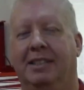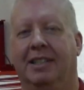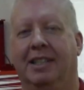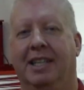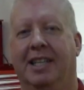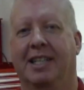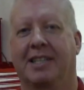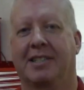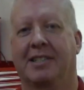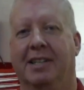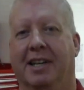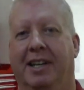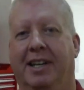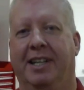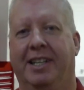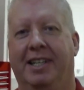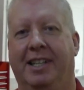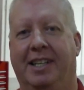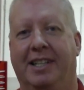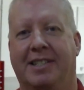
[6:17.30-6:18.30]
Thanks
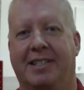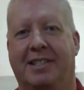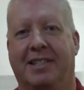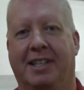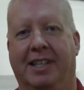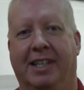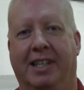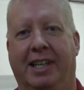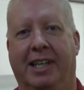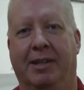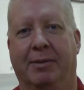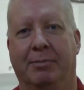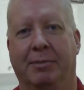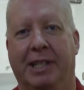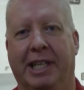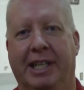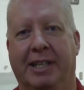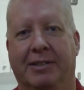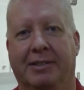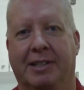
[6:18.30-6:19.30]
Donnie, that's going to help
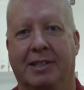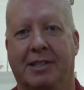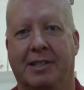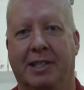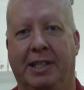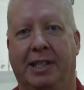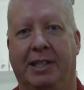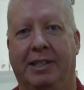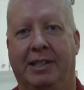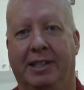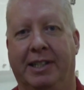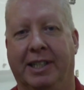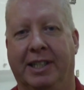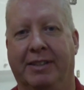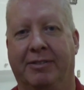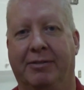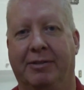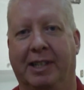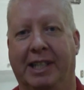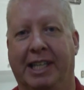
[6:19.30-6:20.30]
me out this year and
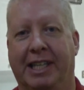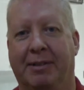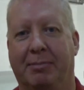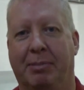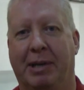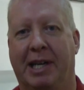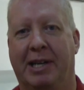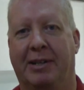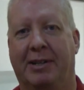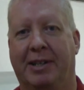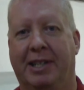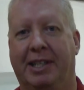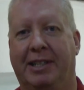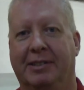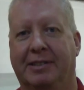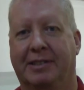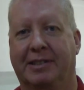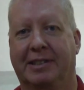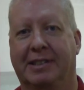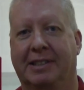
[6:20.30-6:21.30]
if I get power
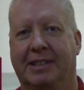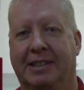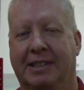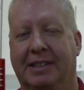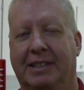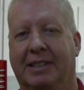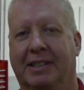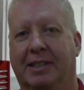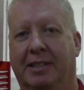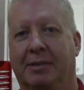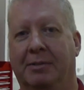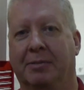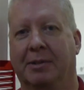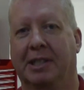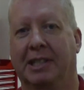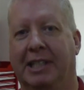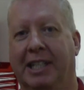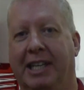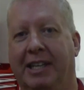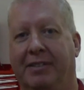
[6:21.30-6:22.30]
out, I'm
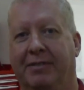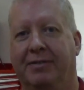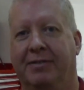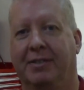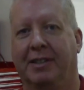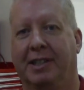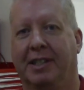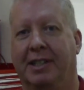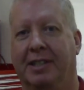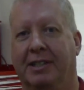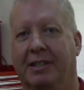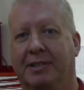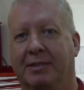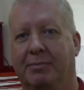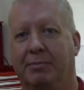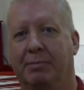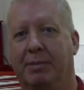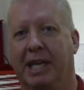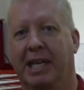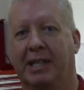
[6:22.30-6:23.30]
going to have a uh,
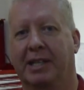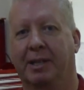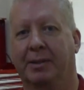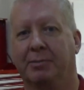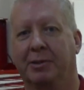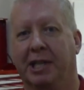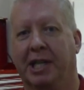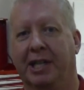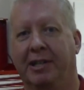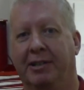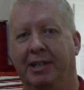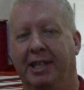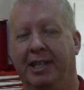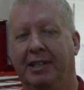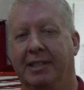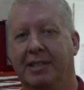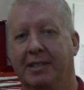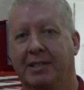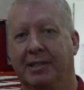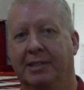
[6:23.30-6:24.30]
backup
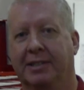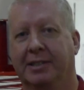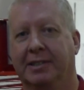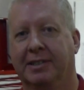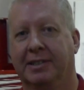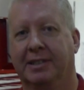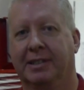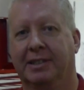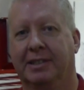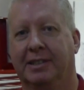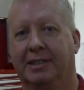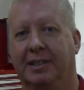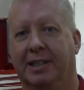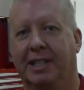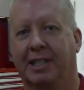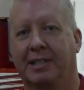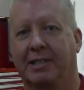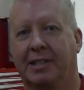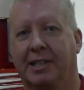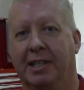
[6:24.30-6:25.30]
generator. So
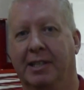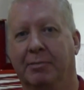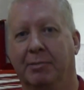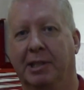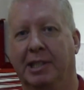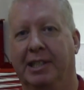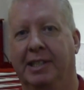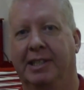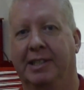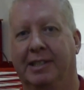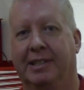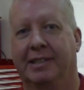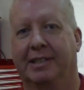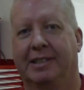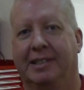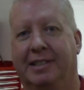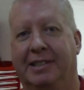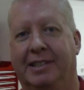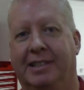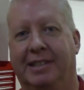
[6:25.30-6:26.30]
thanks again, buddy.
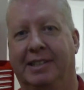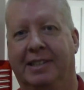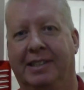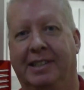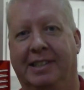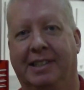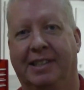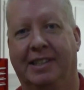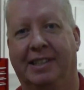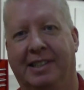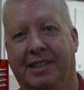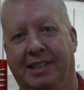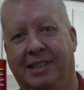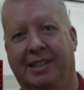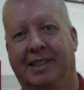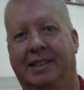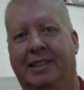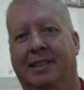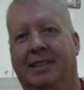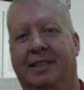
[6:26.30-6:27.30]
All right. Well, hopefully that
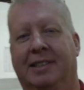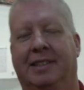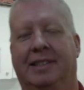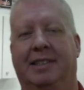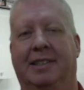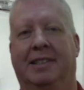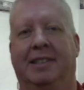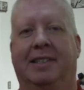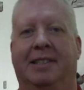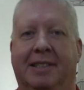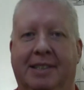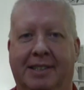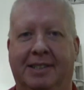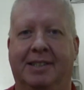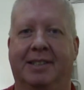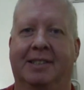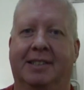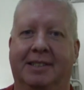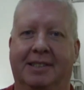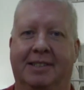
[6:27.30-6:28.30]
helps. If uh, it doesn't
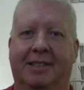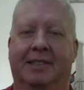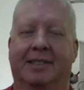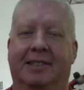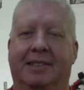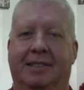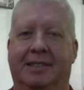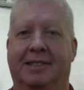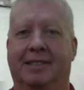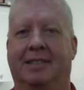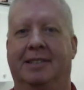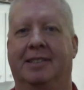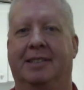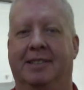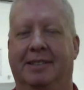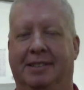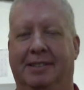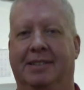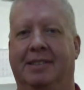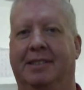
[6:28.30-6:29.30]
work after that, then
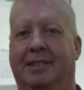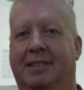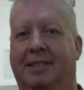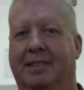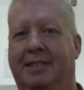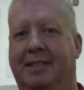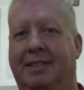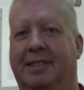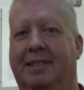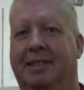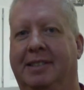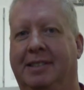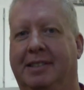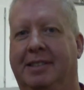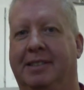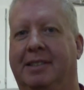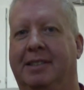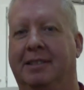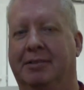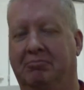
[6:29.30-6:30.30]
maybe it needs to be looked
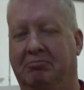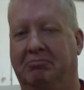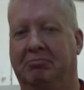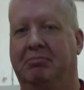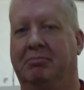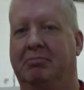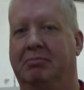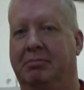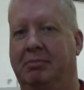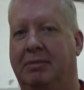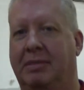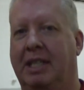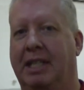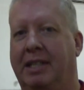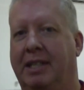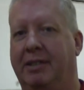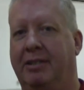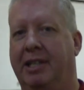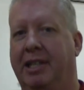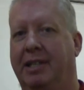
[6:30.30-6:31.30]
at further.
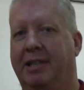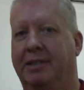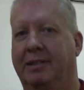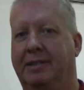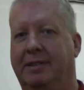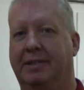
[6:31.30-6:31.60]
Right on.